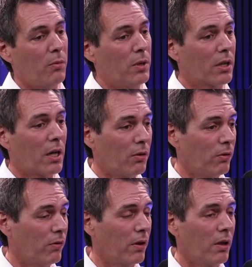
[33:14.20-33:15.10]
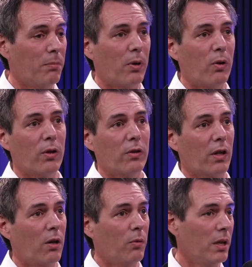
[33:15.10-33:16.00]
count points,
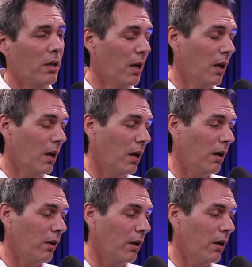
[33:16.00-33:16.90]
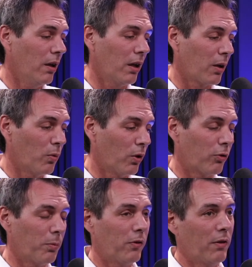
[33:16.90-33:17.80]
how we reward
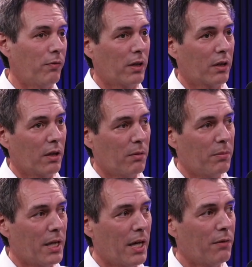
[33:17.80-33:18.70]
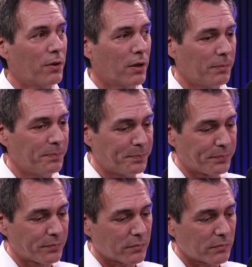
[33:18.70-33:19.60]
specific behavior.
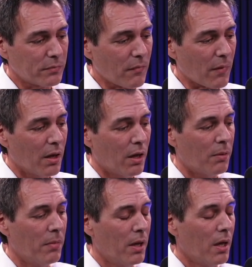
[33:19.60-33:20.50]
So